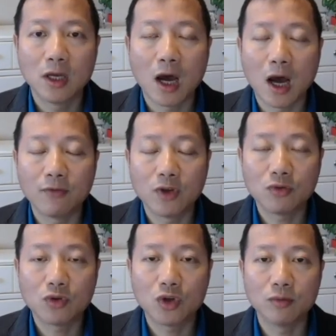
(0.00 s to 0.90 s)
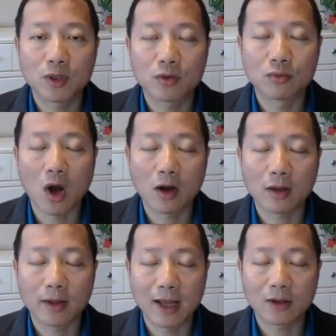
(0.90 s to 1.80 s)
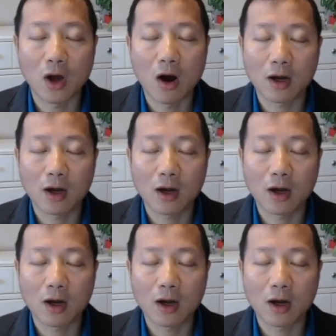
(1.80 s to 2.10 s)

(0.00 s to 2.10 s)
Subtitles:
on YouTube to talk